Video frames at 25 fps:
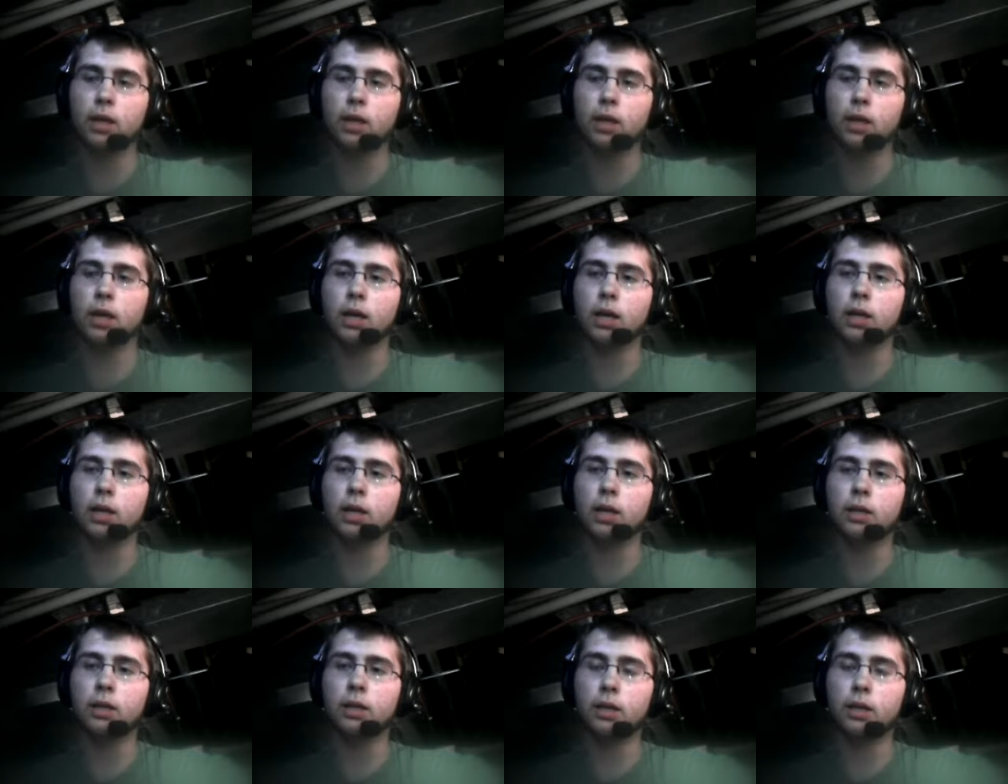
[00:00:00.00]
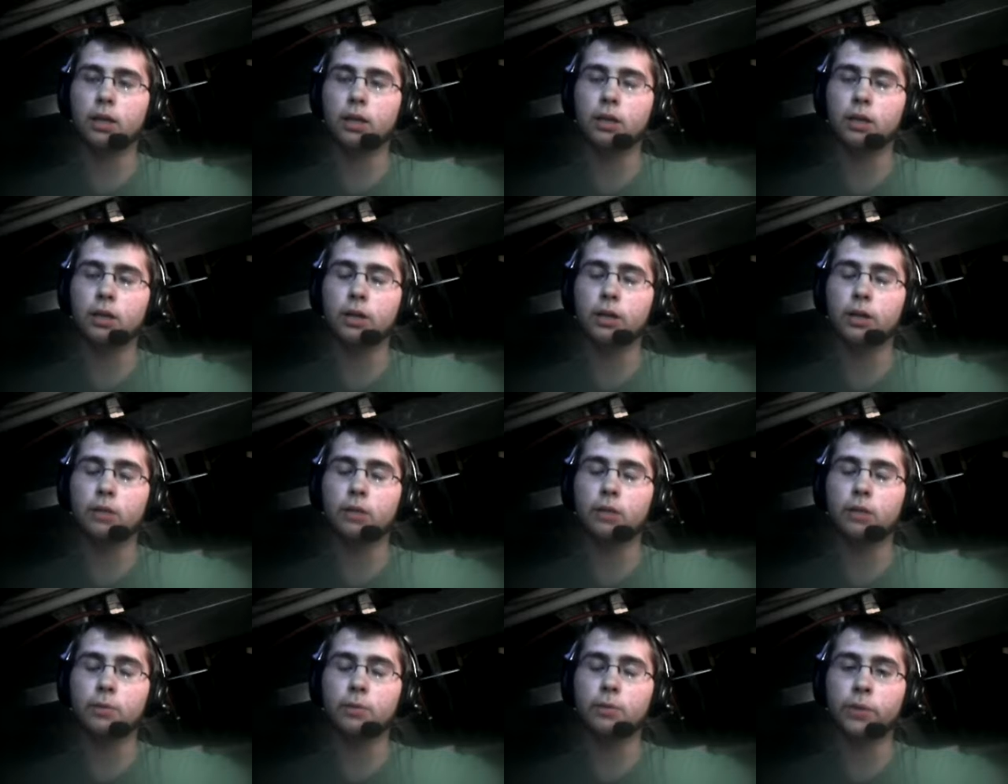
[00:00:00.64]
And he turned
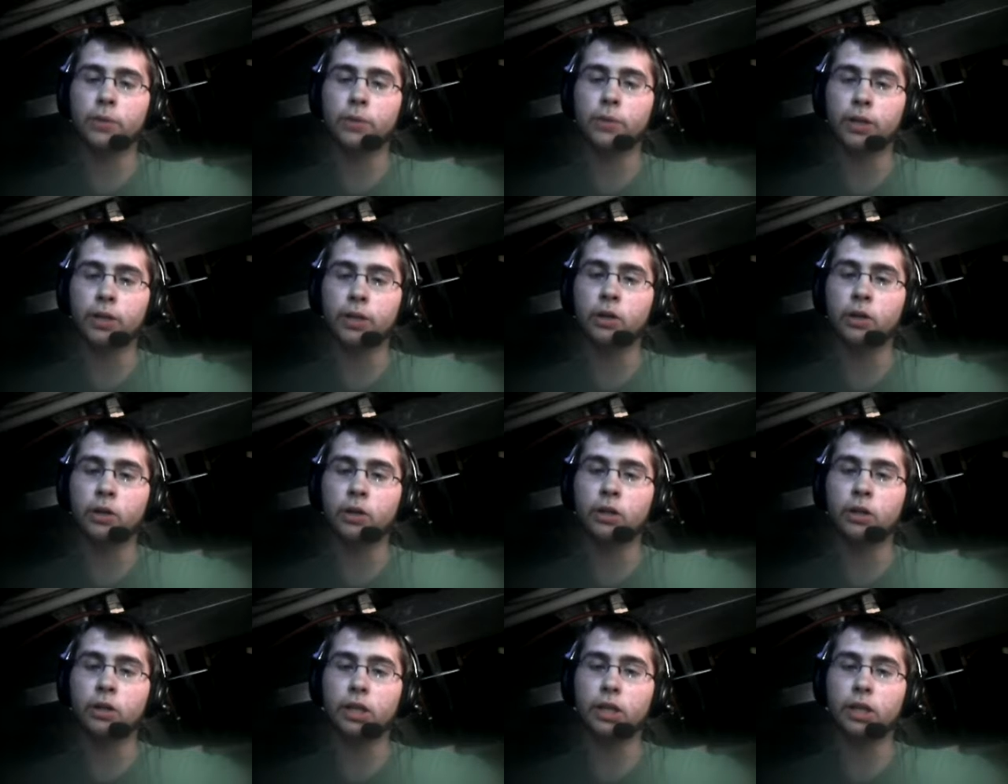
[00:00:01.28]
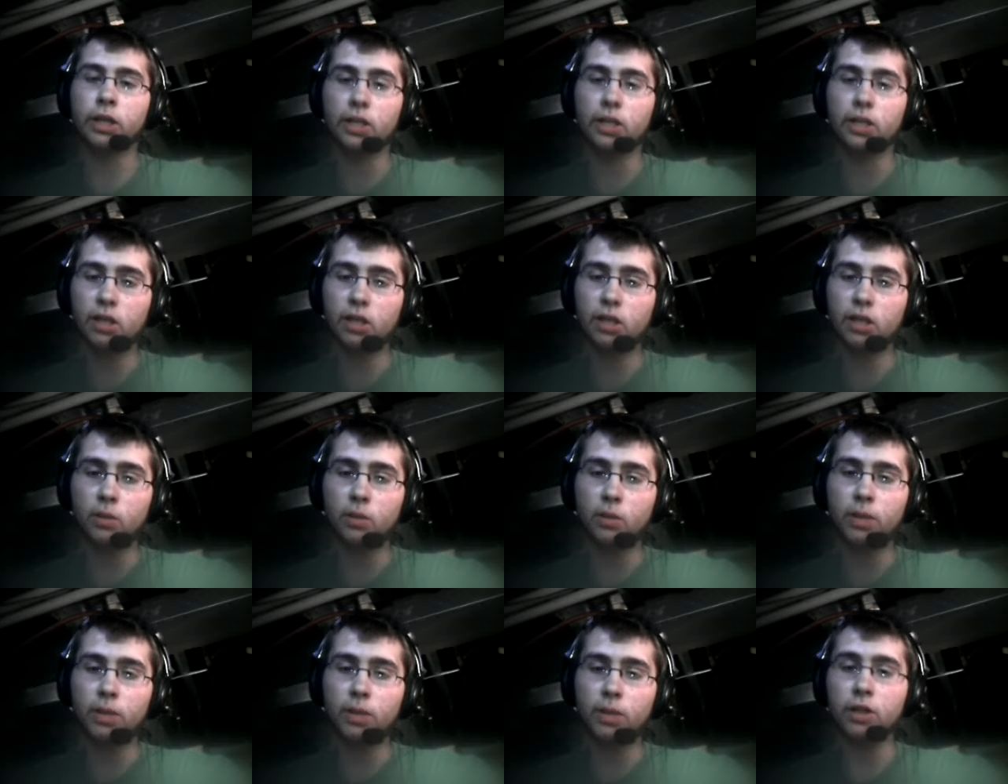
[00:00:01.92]
out to be really good, and he
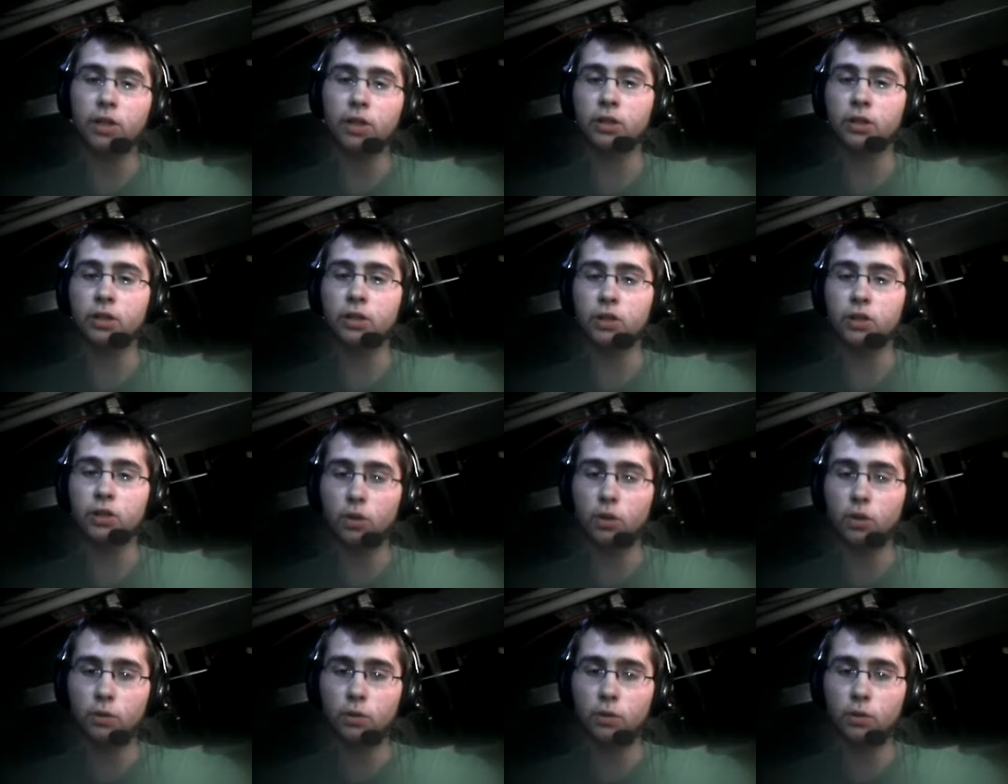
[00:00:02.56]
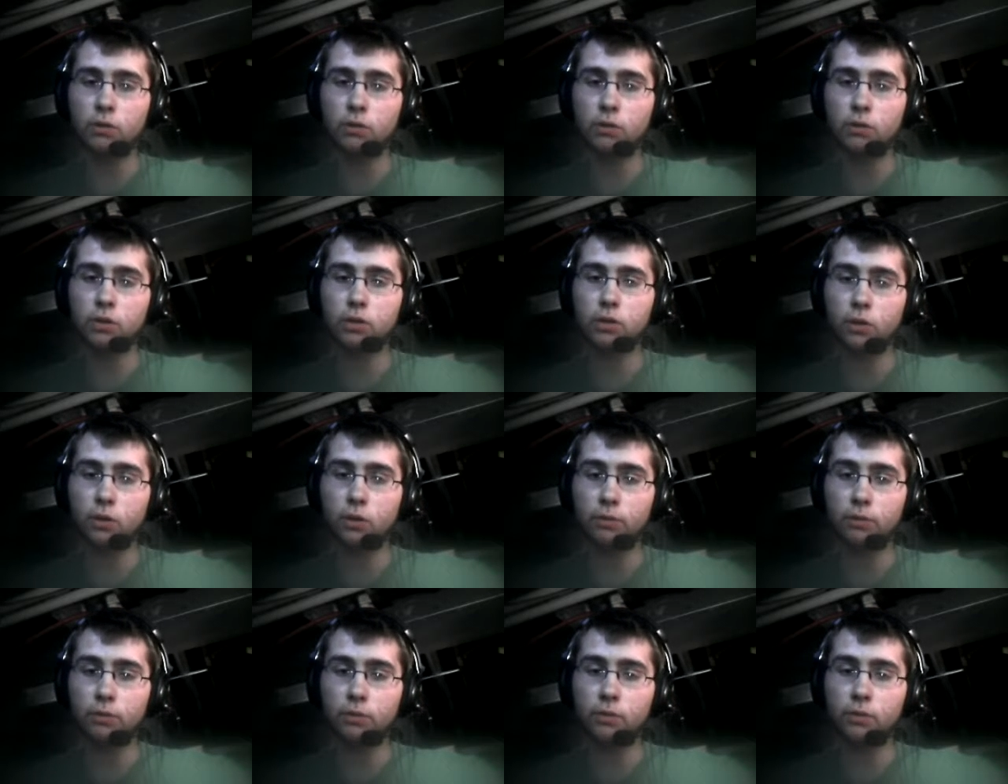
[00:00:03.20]
continued to be good and show
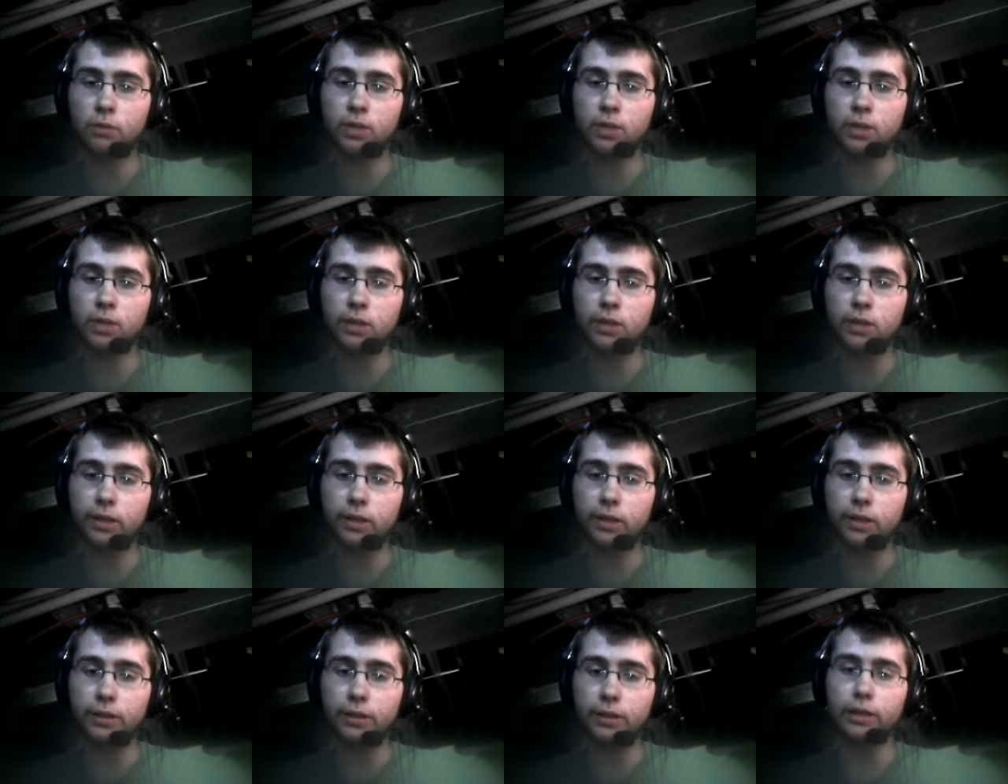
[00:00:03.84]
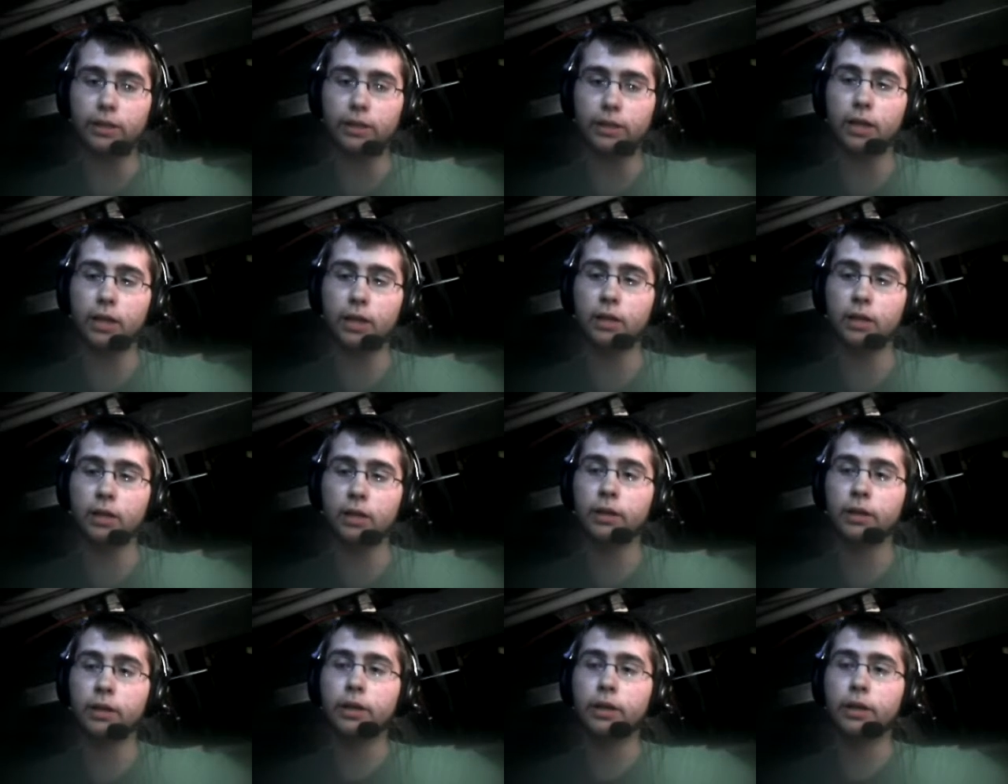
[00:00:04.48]
improvements and things like that.
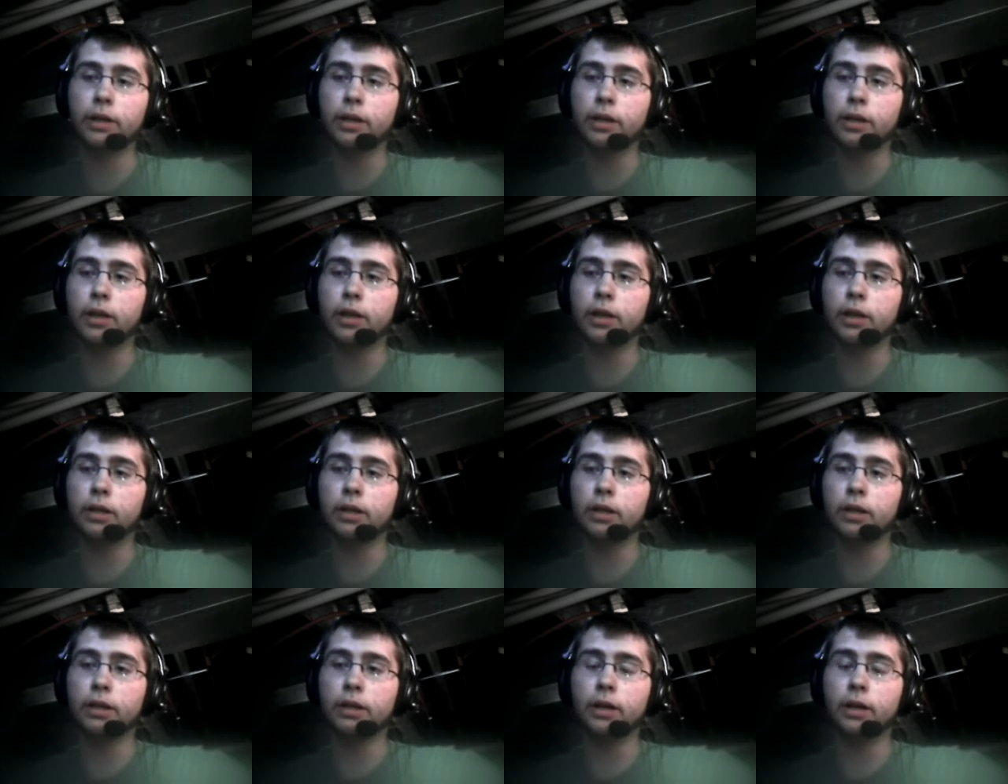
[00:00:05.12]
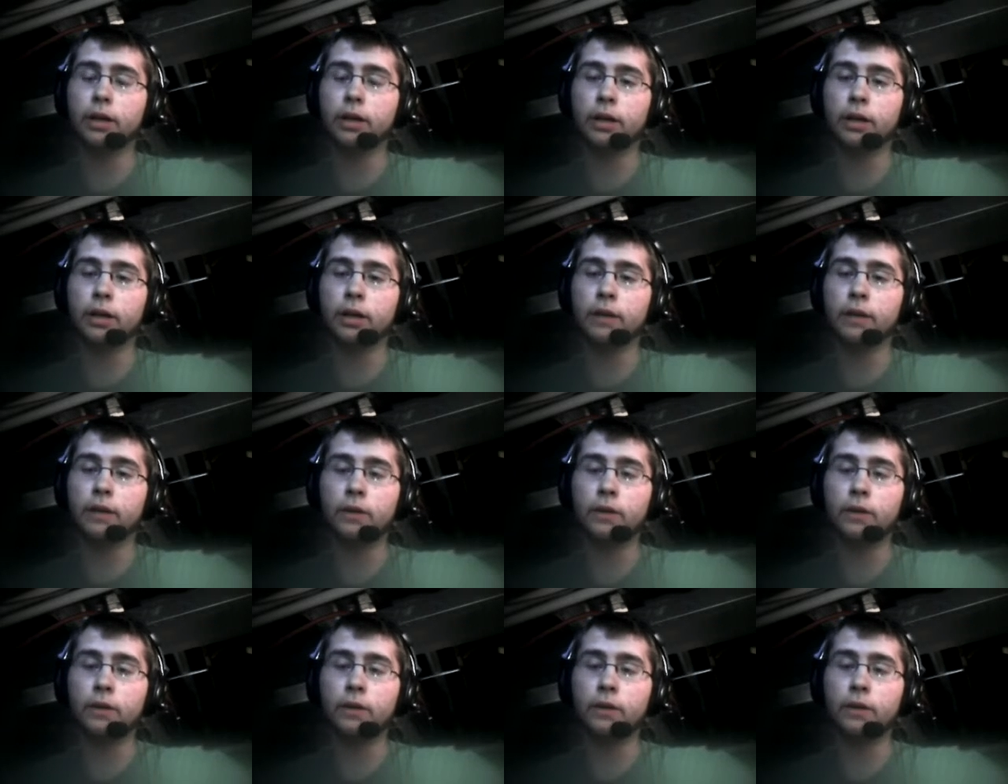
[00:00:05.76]
And I